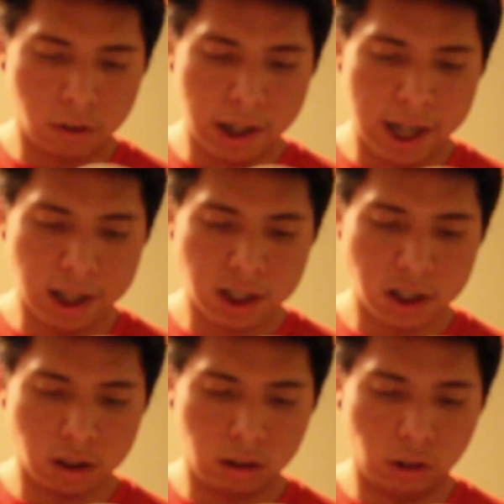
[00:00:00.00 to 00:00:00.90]

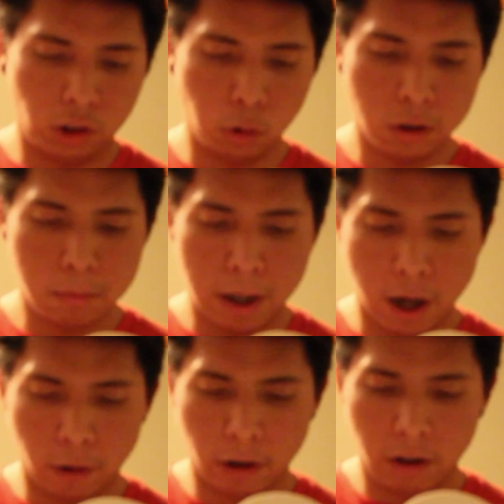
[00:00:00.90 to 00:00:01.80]
grass juice
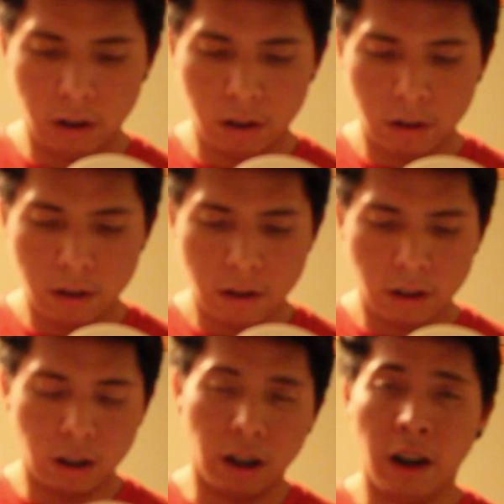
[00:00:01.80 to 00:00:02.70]
powder,
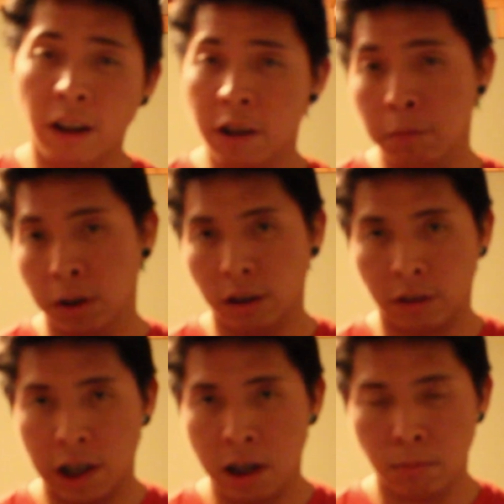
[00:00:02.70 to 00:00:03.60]
100
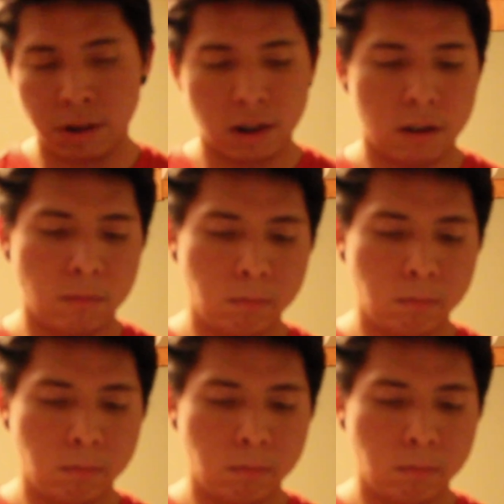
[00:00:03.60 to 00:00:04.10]
milligrams.